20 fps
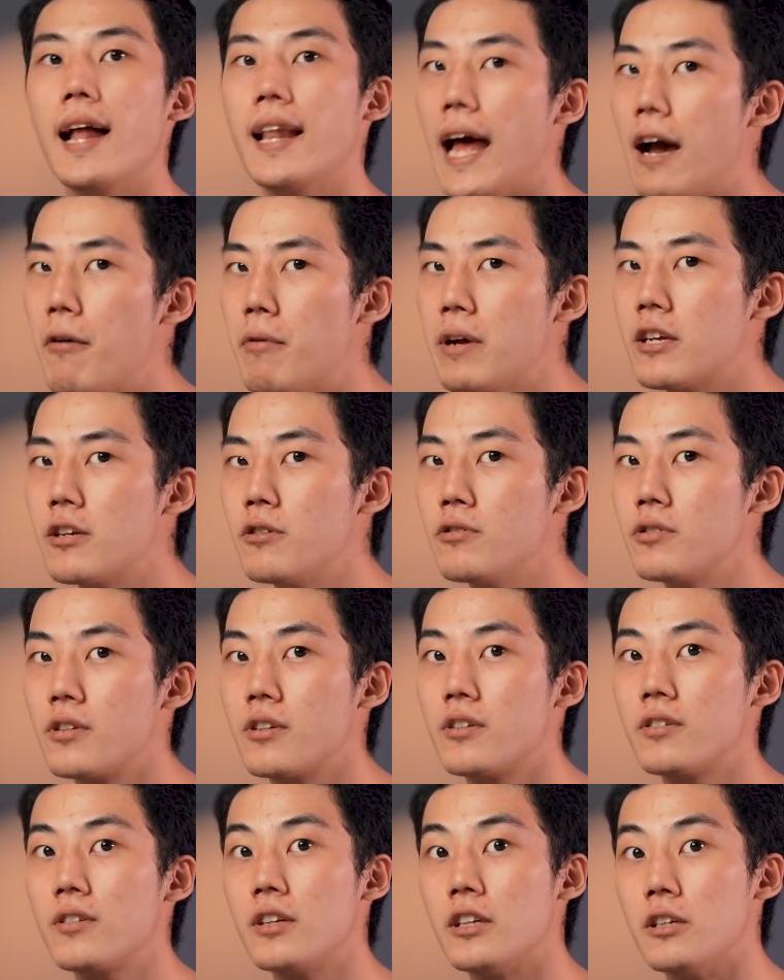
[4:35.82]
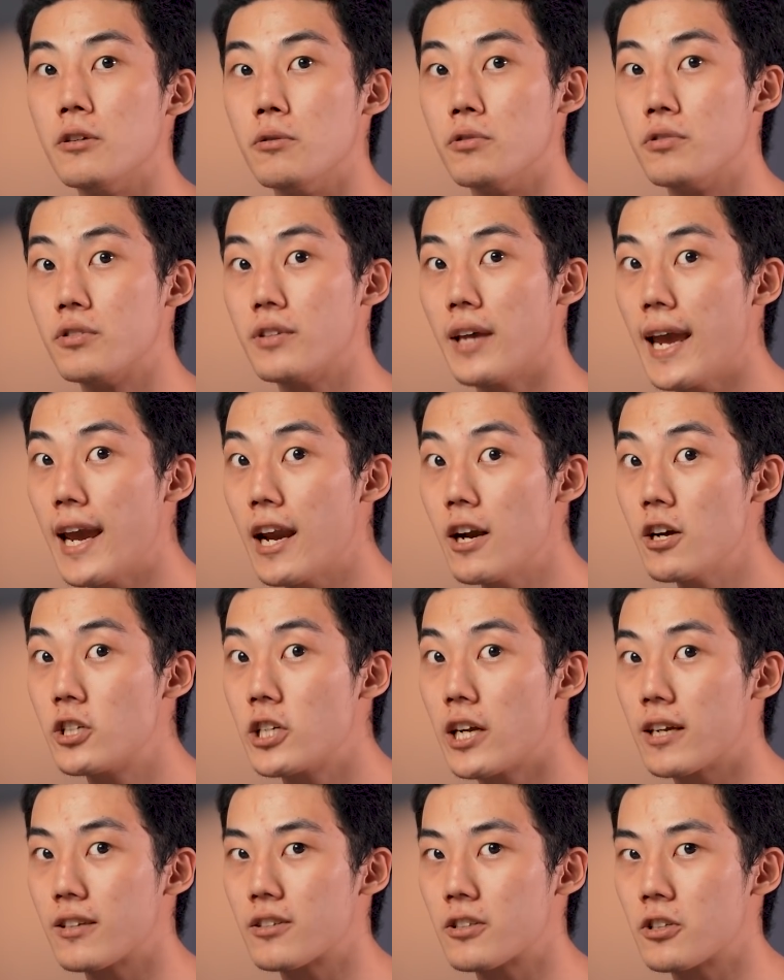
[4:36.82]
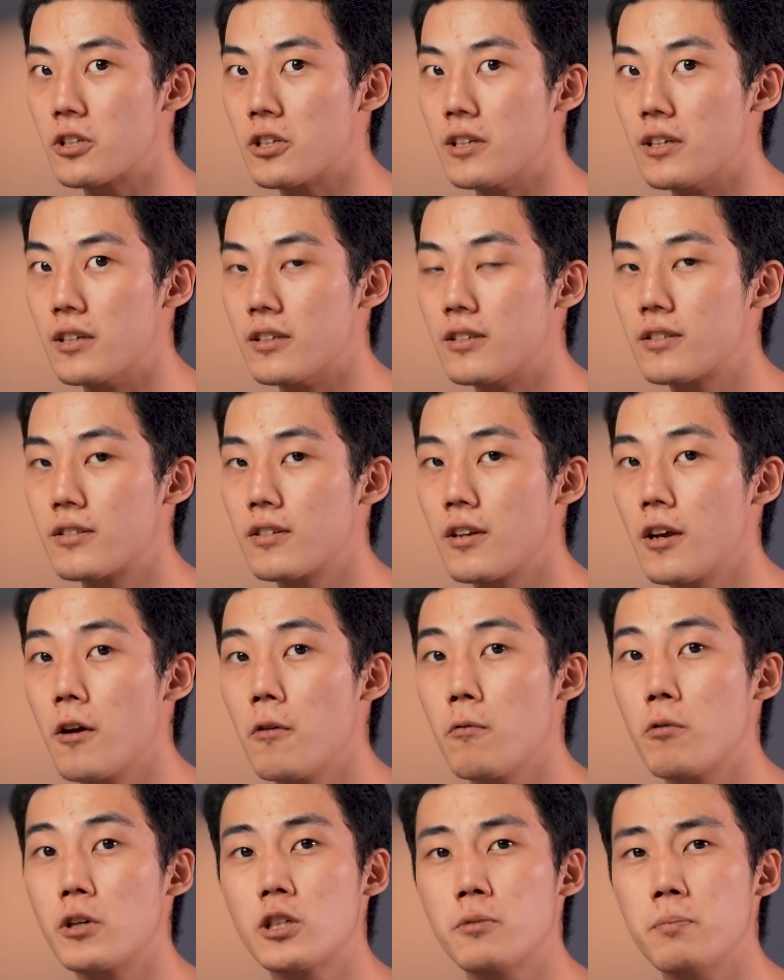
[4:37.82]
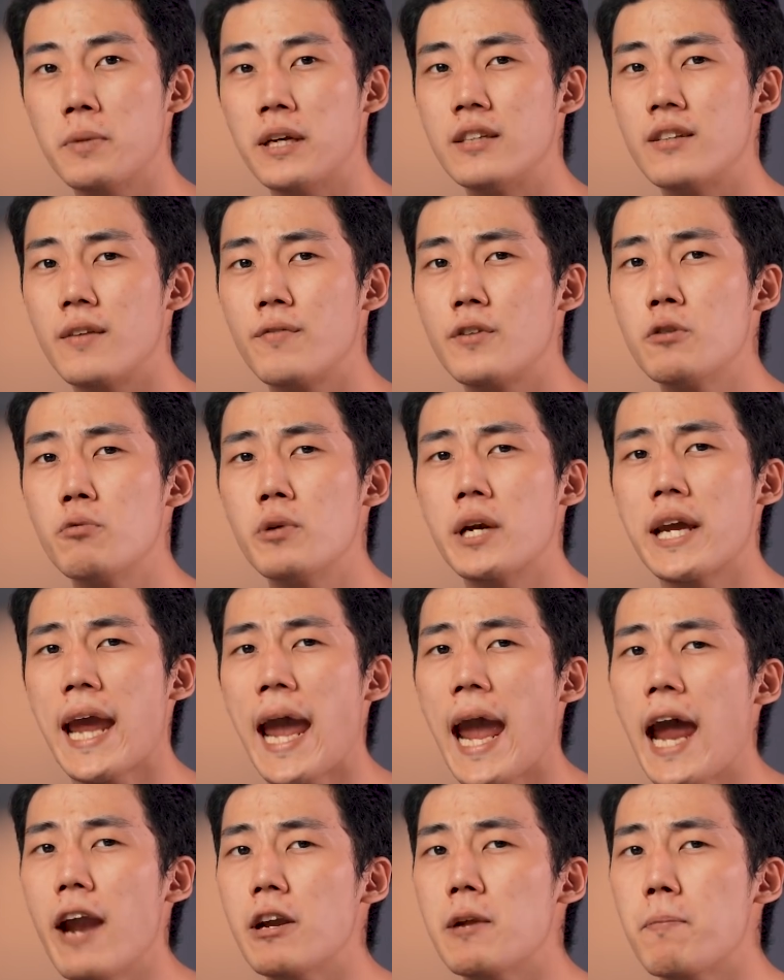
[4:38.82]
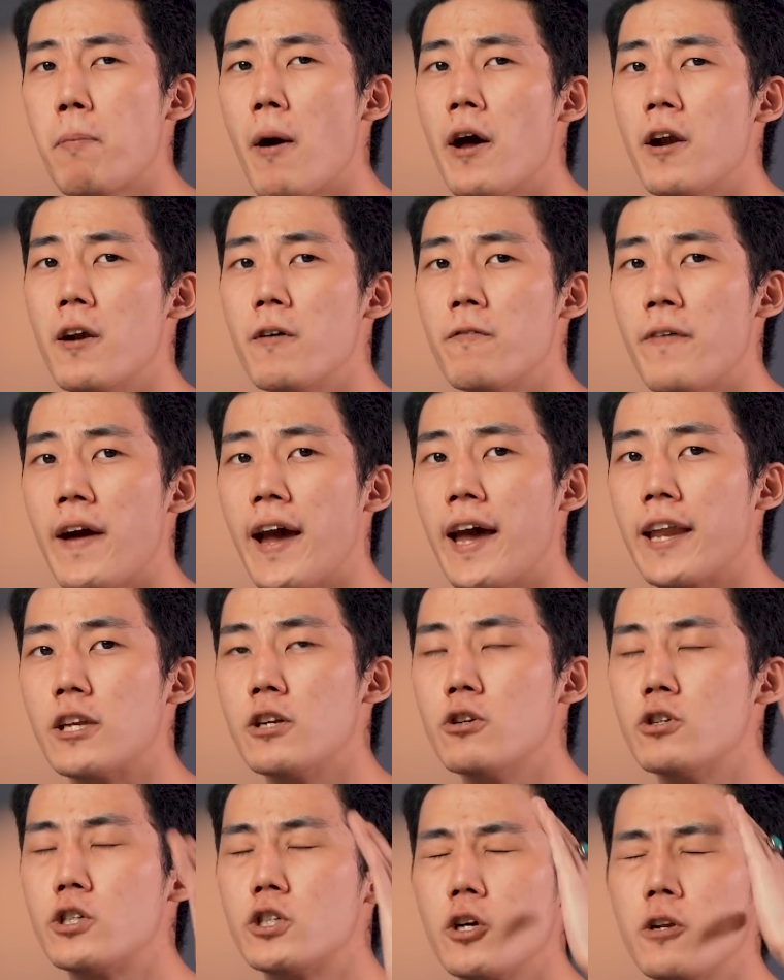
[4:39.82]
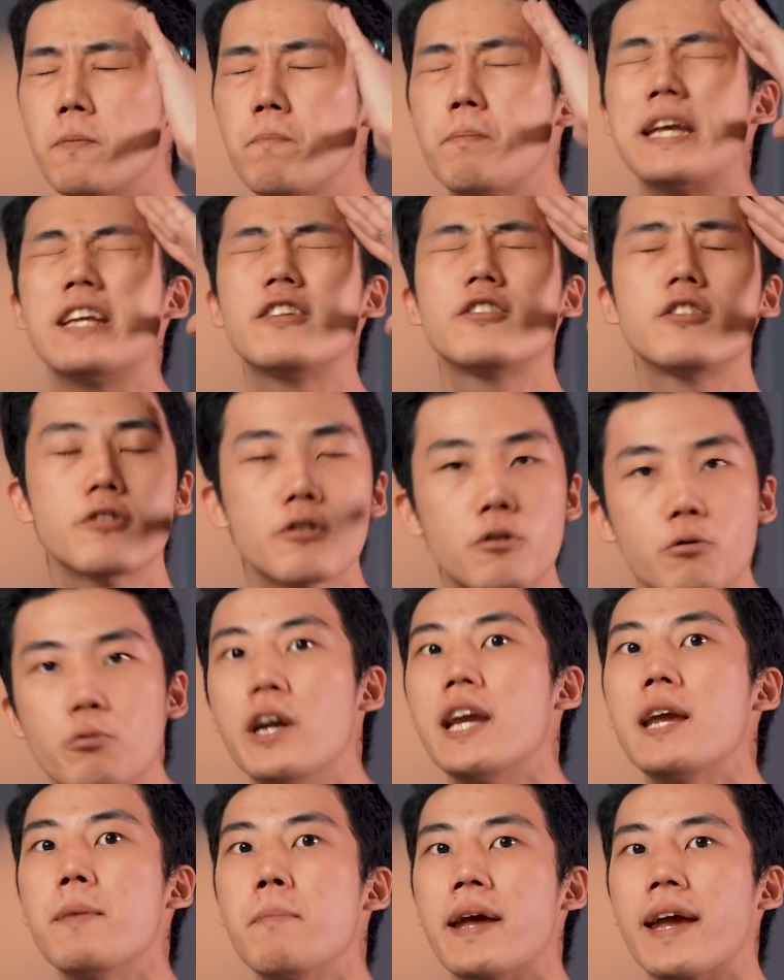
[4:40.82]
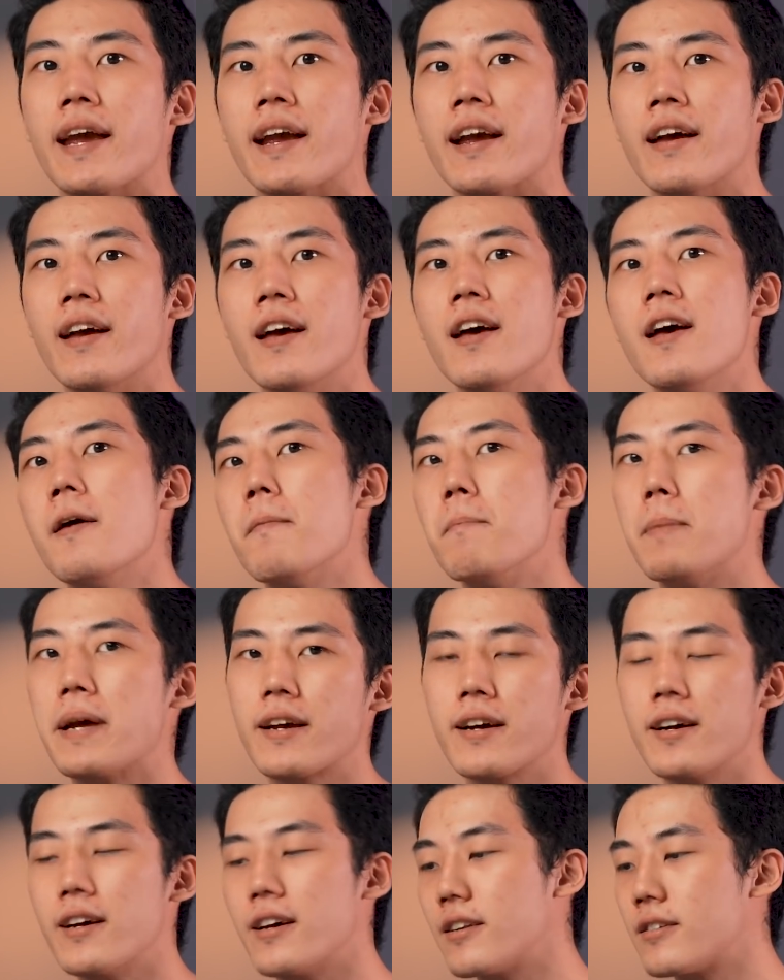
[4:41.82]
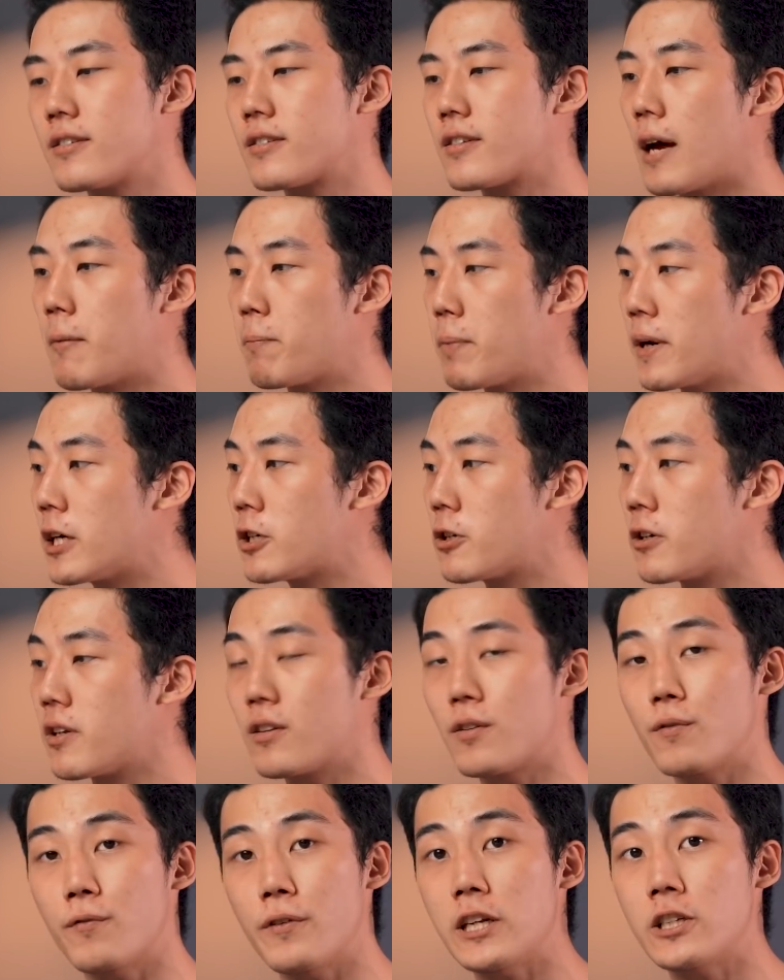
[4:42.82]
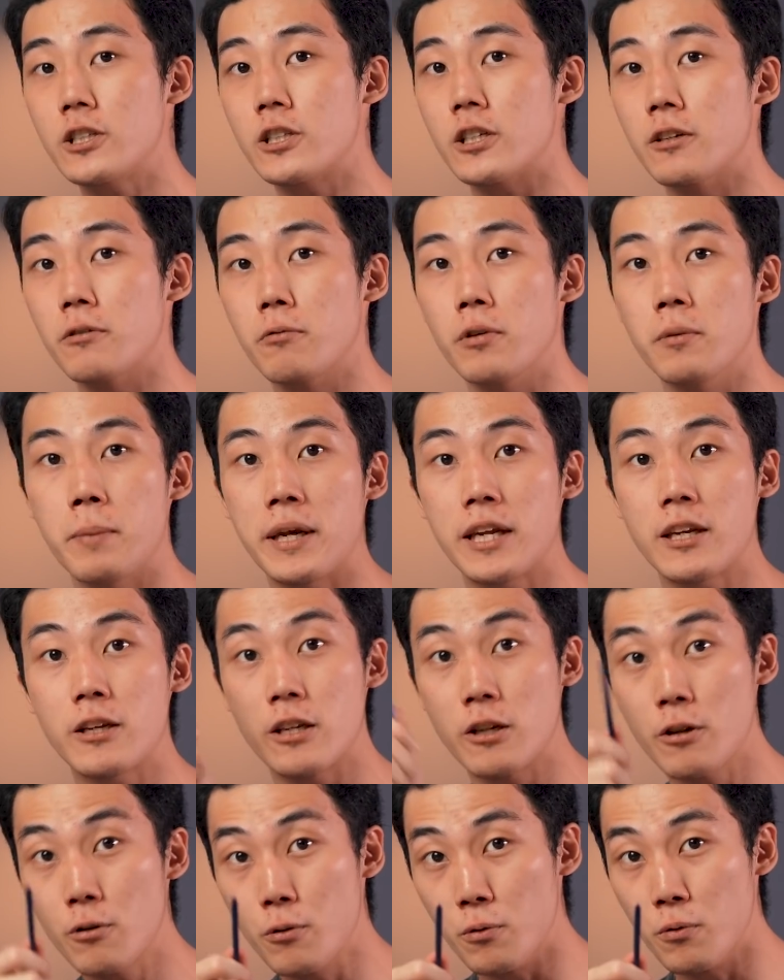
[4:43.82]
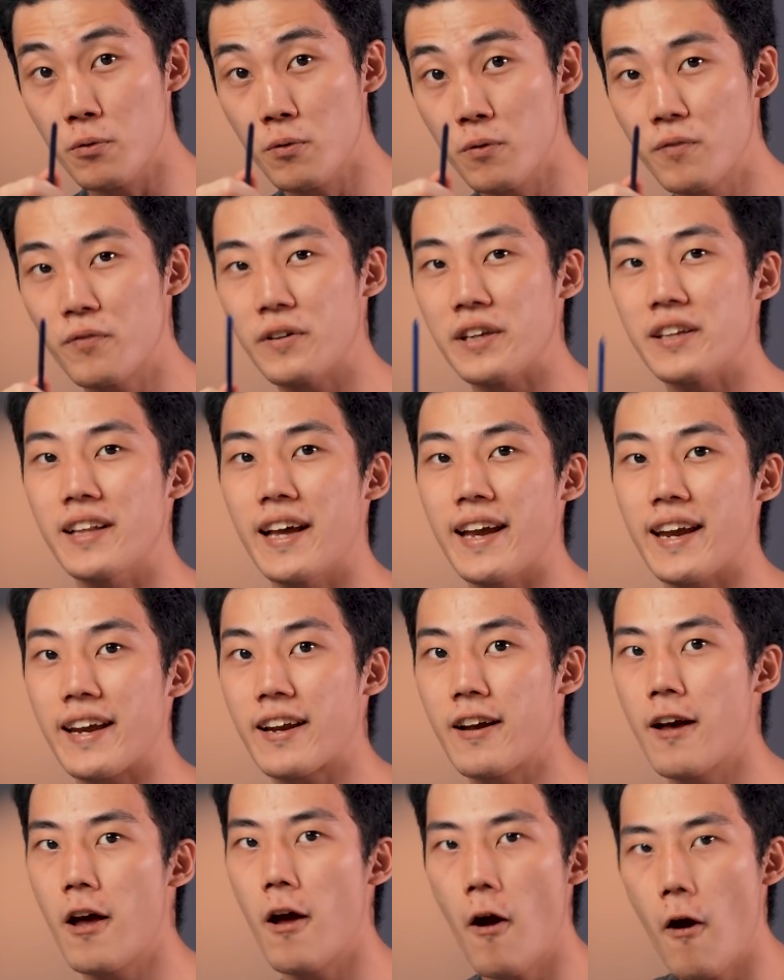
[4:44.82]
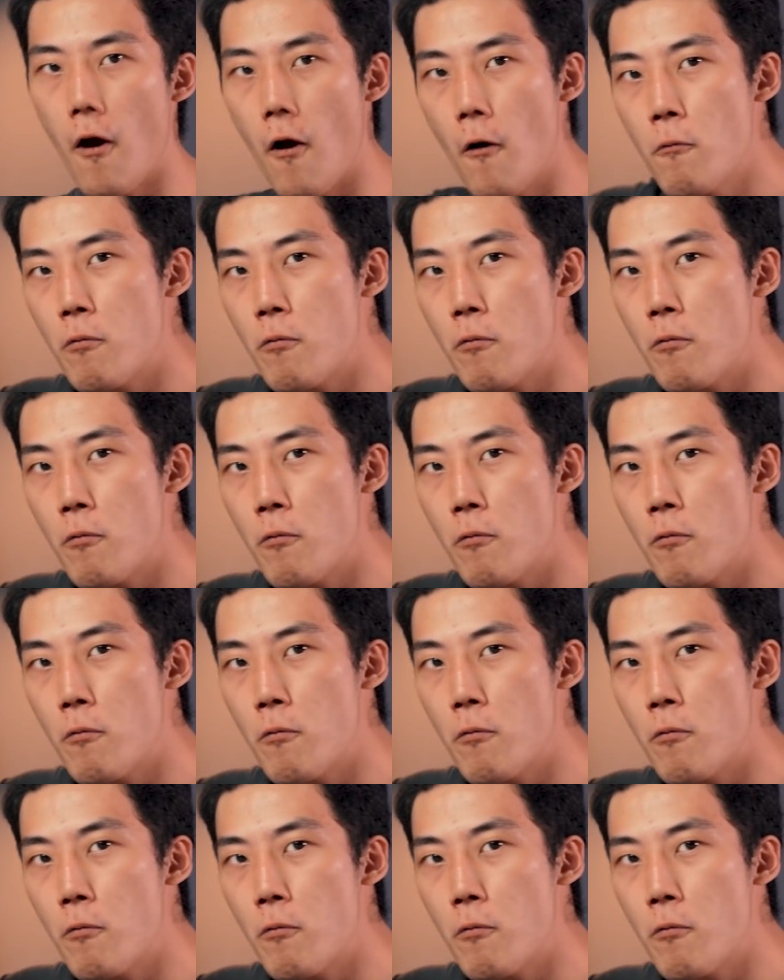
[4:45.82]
allowing users to use air gestures, which means if you were a Harry Potter fan, you should be screaming, because I'm pretty sure this feature will make you feel like a